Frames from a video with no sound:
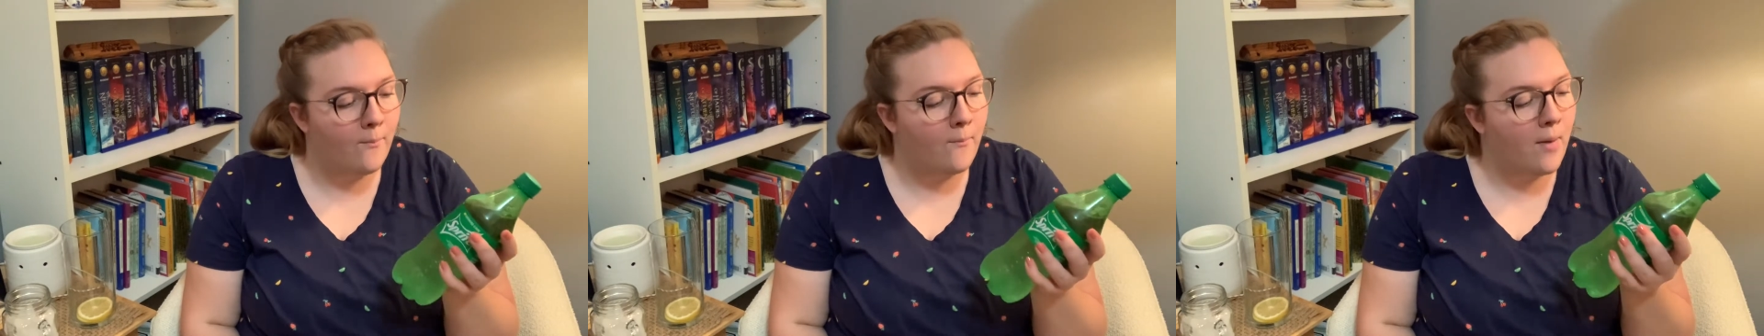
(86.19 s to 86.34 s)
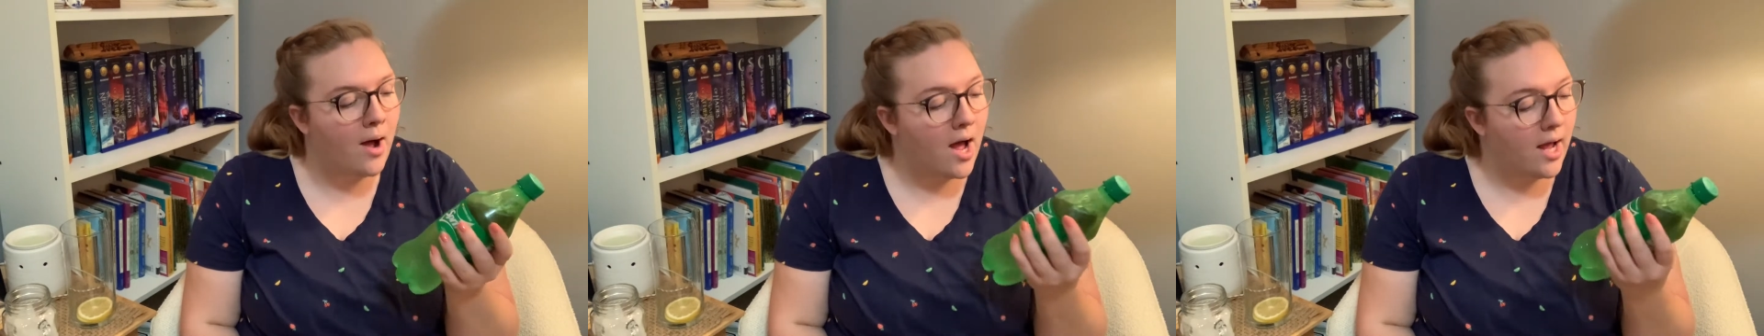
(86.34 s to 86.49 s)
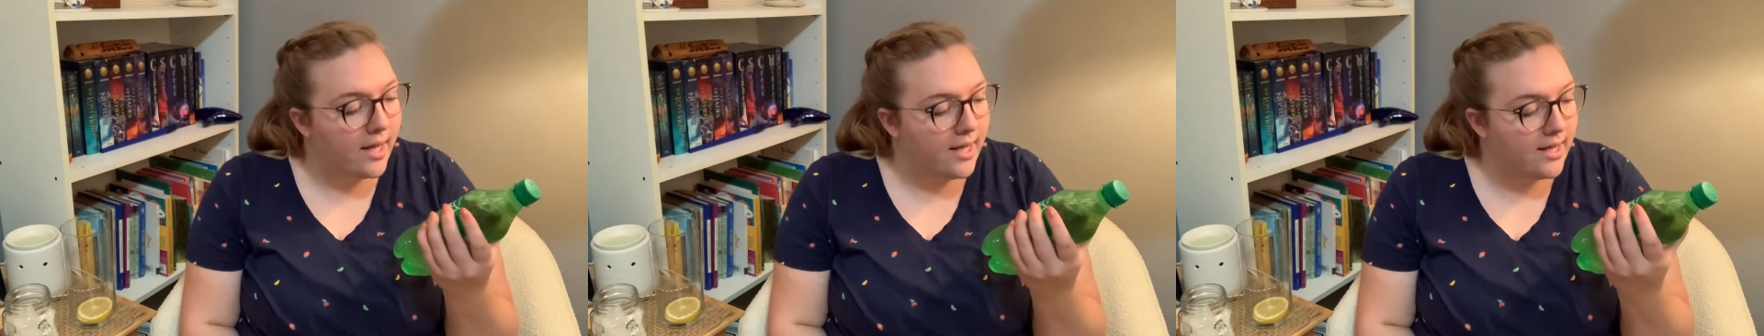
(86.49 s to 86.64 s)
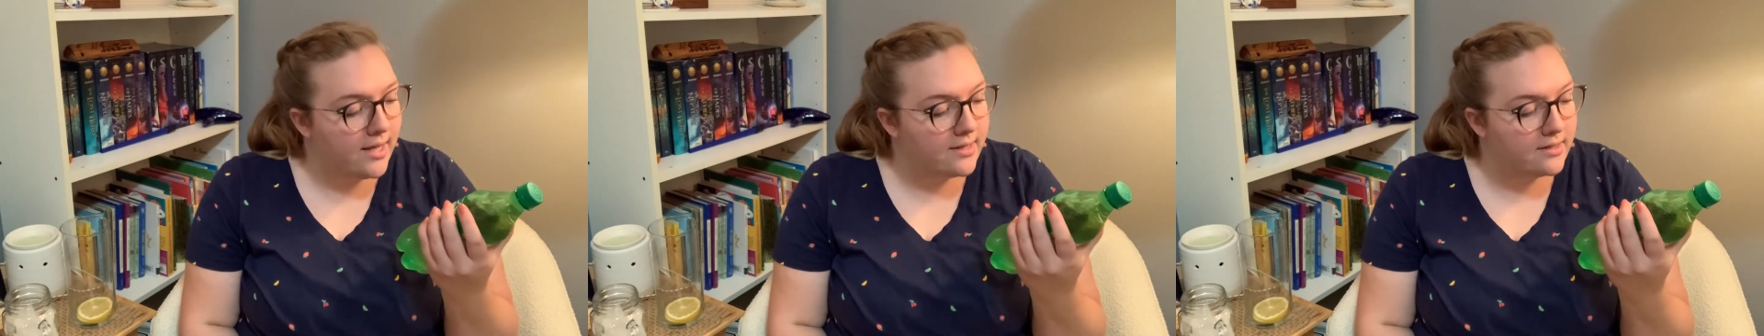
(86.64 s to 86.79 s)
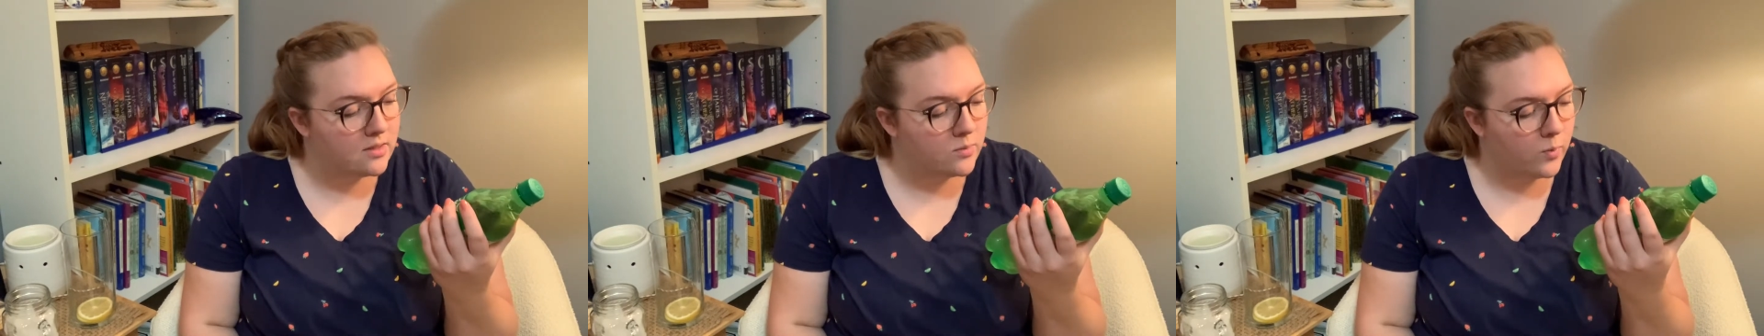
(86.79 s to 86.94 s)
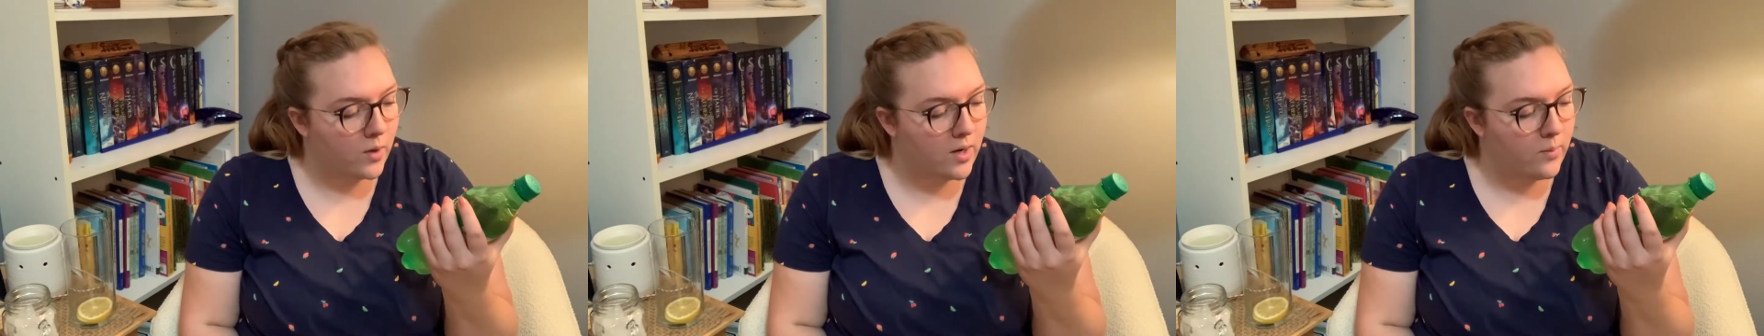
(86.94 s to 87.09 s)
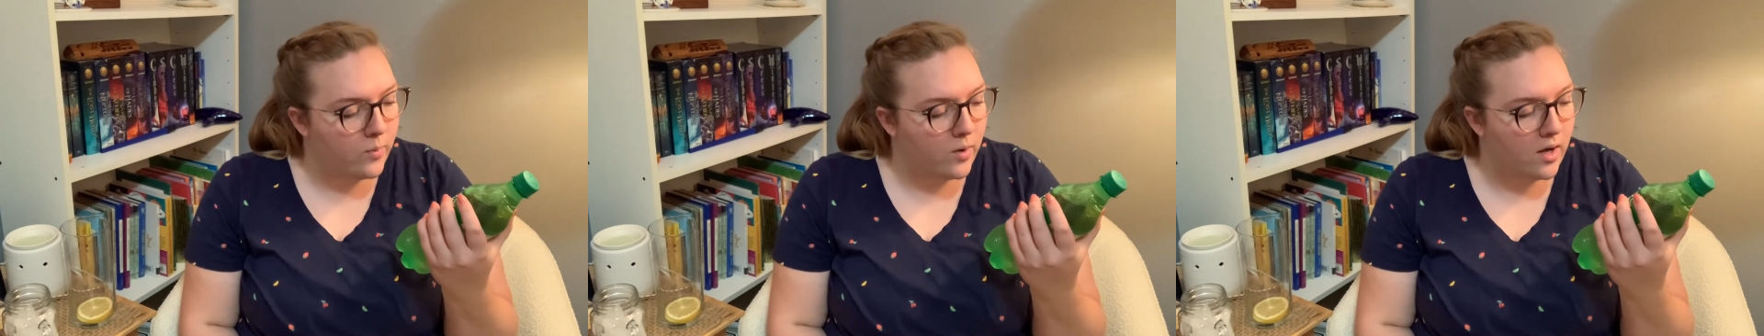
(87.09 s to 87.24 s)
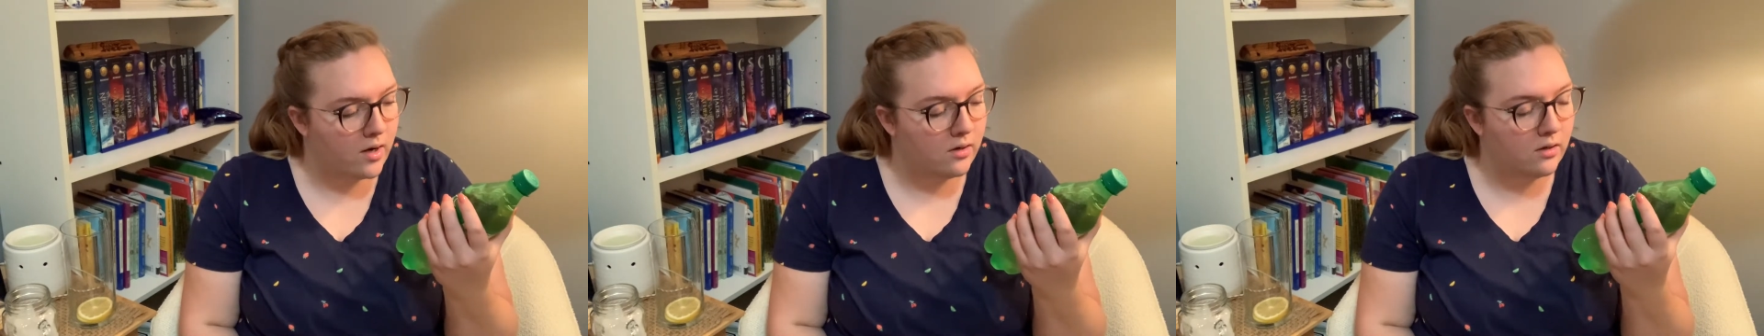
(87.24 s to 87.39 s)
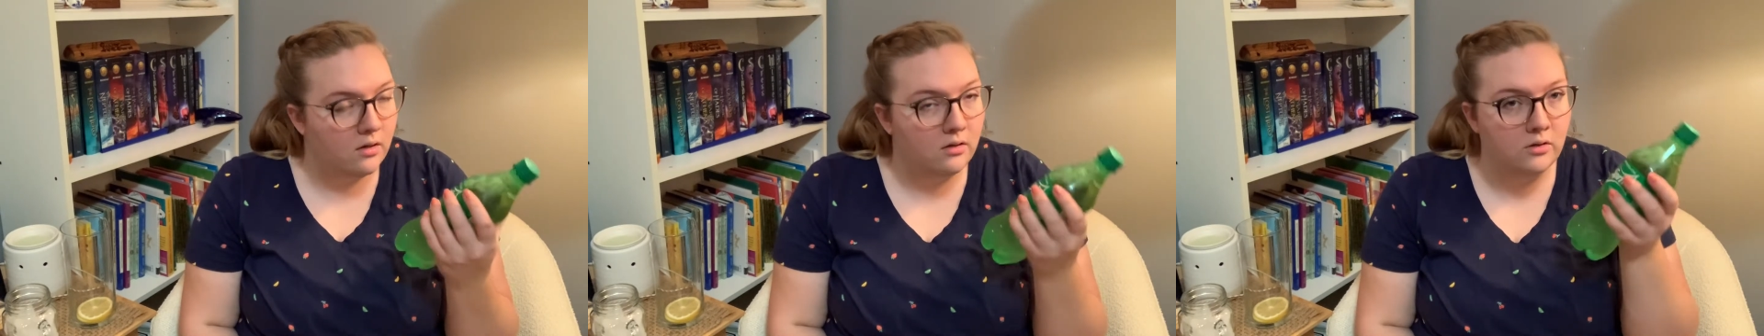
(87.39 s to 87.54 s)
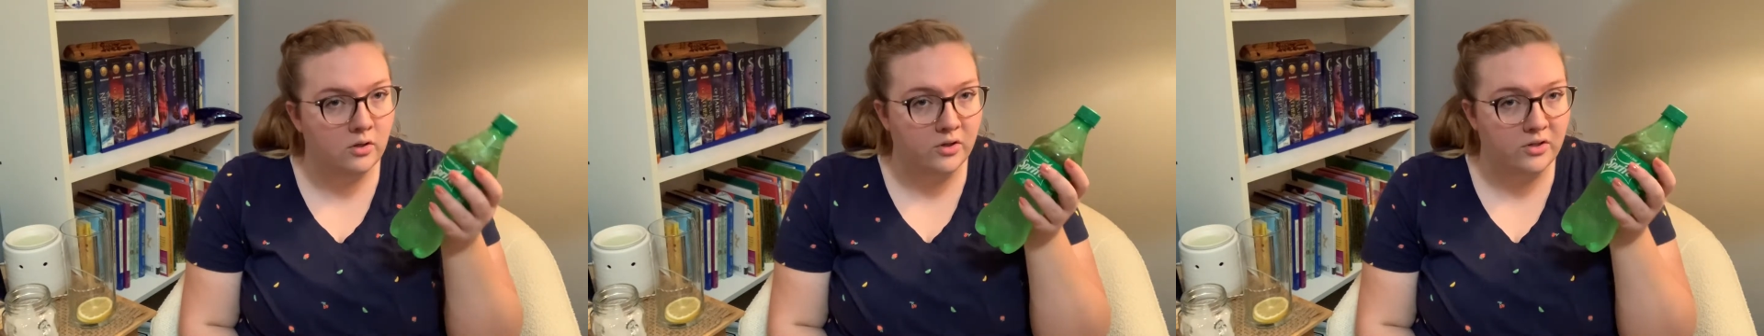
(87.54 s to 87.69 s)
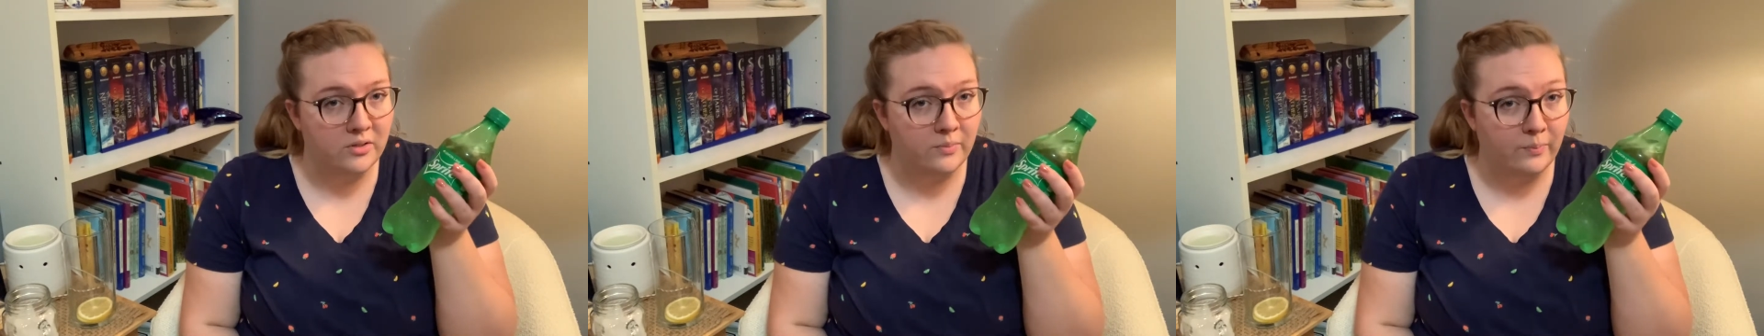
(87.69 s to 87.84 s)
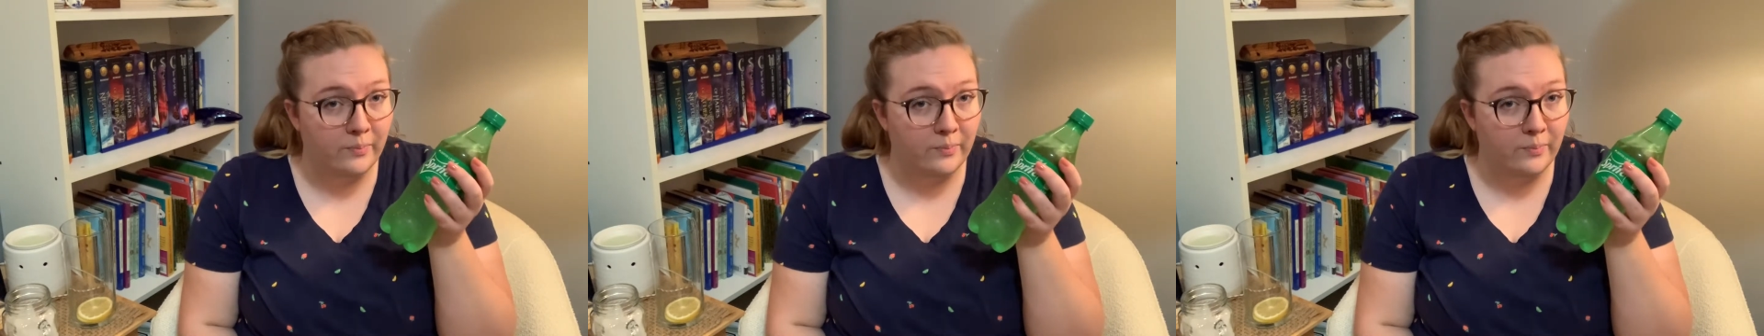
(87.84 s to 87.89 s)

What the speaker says: My Sprite bottle looked